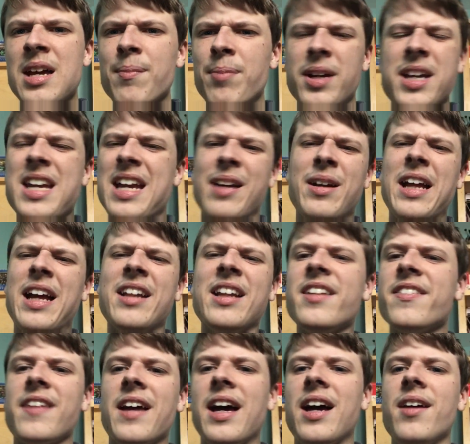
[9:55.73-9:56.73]
But
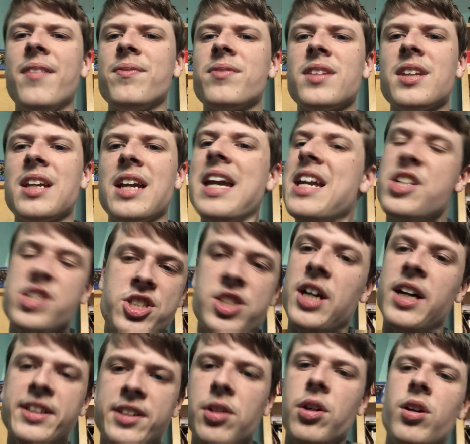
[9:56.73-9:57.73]
at that, he just
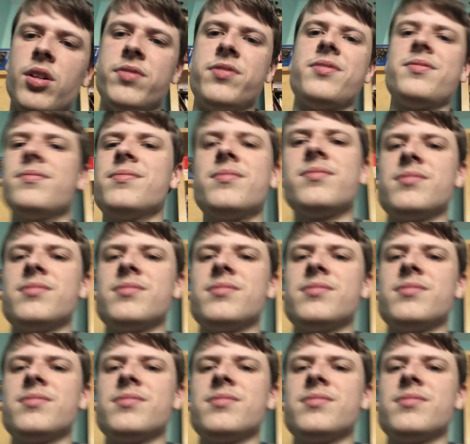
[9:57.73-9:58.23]
turned it off.